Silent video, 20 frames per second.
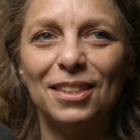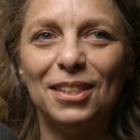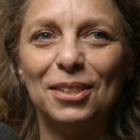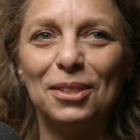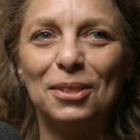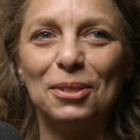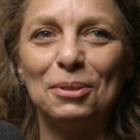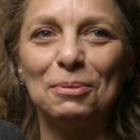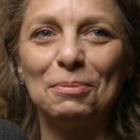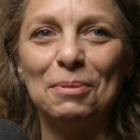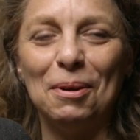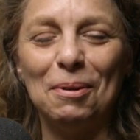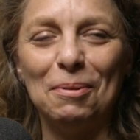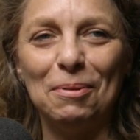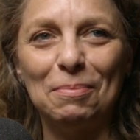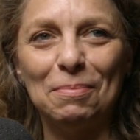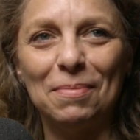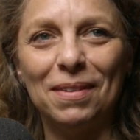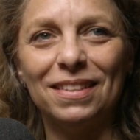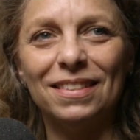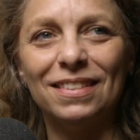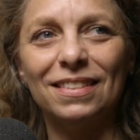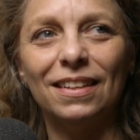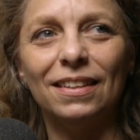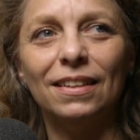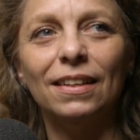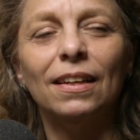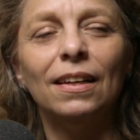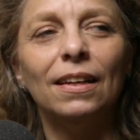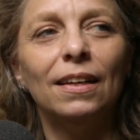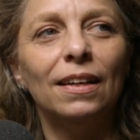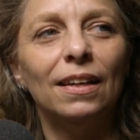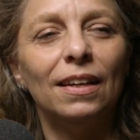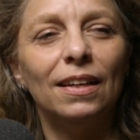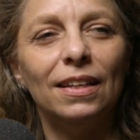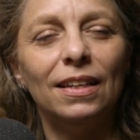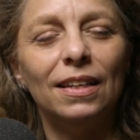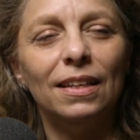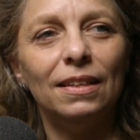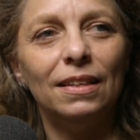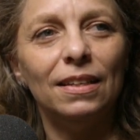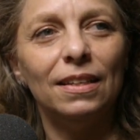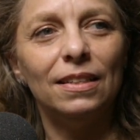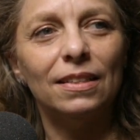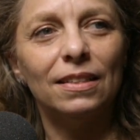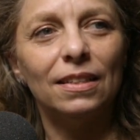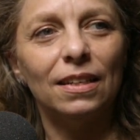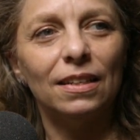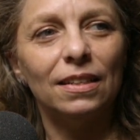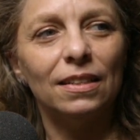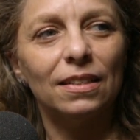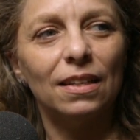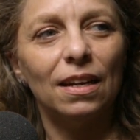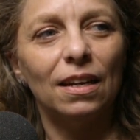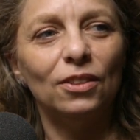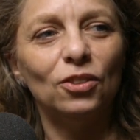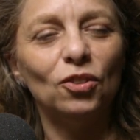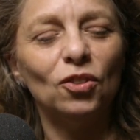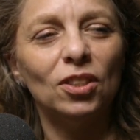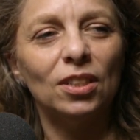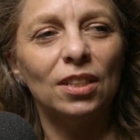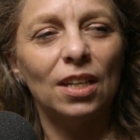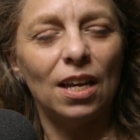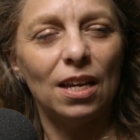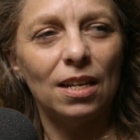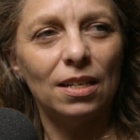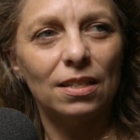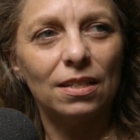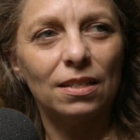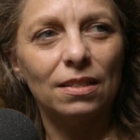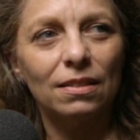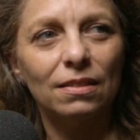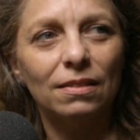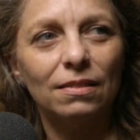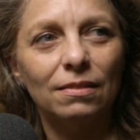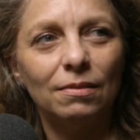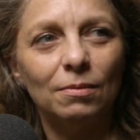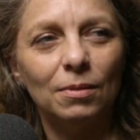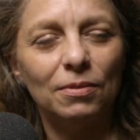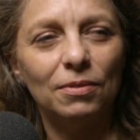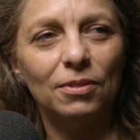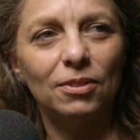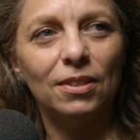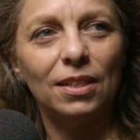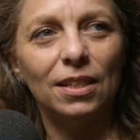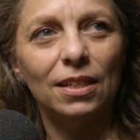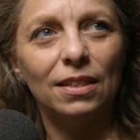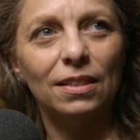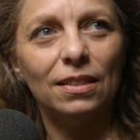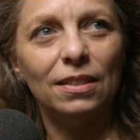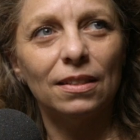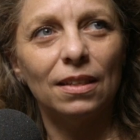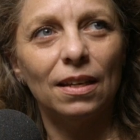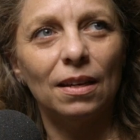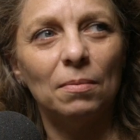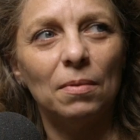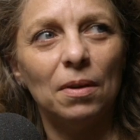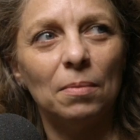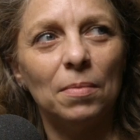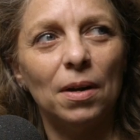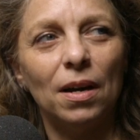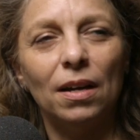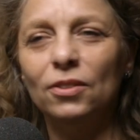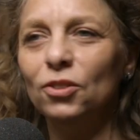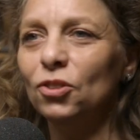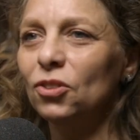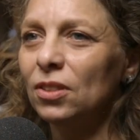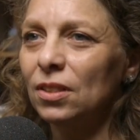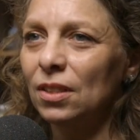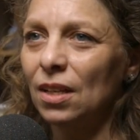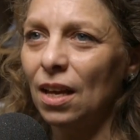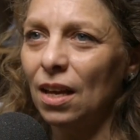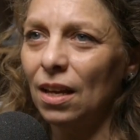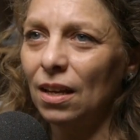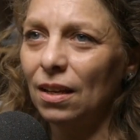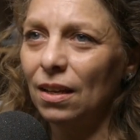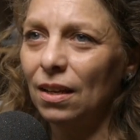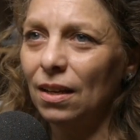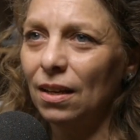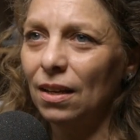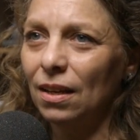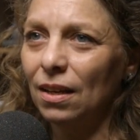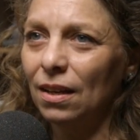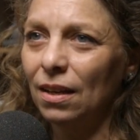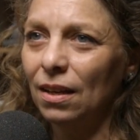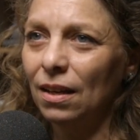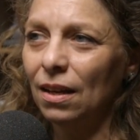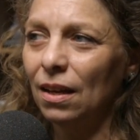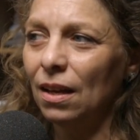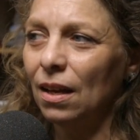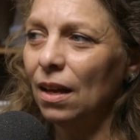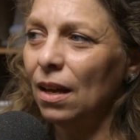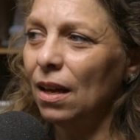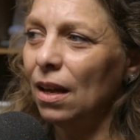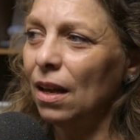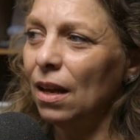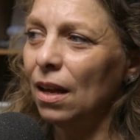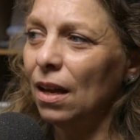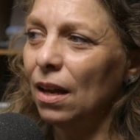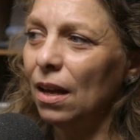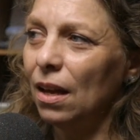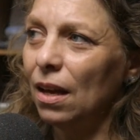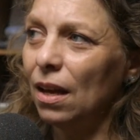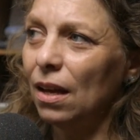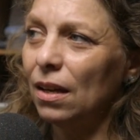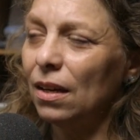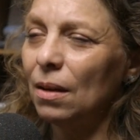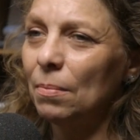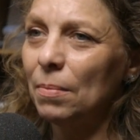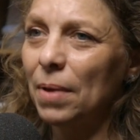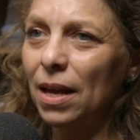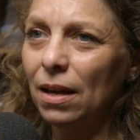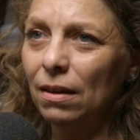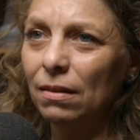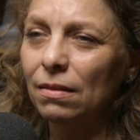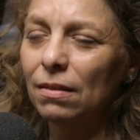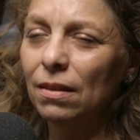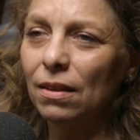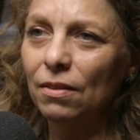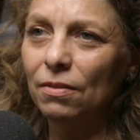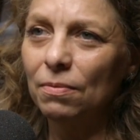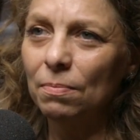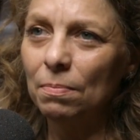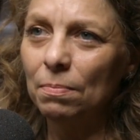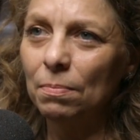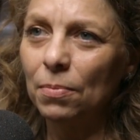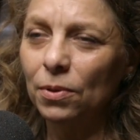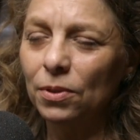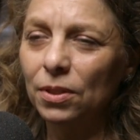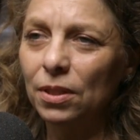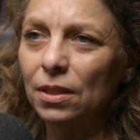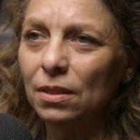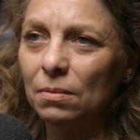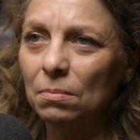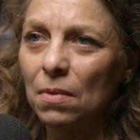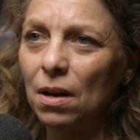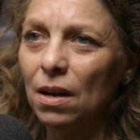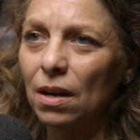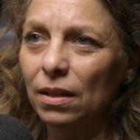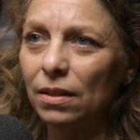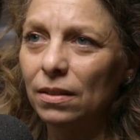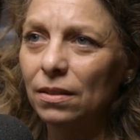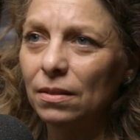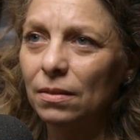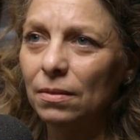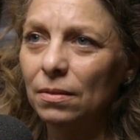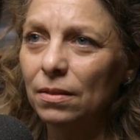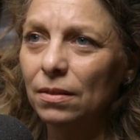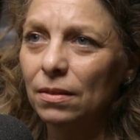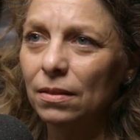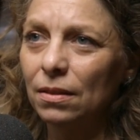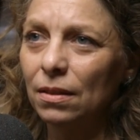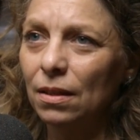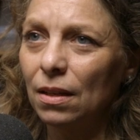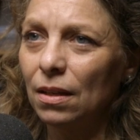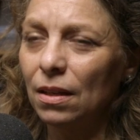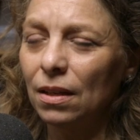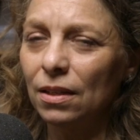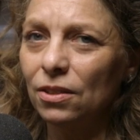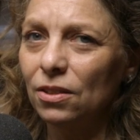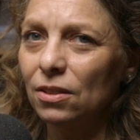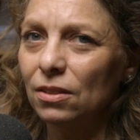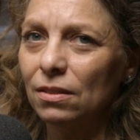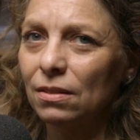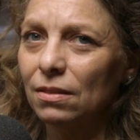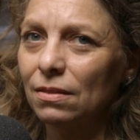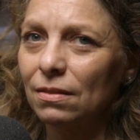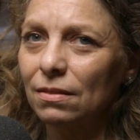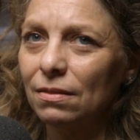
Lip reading: this as well with my son. He said it's 108. We've agreed I'm 108 and I'm healthy of body and mind, and I just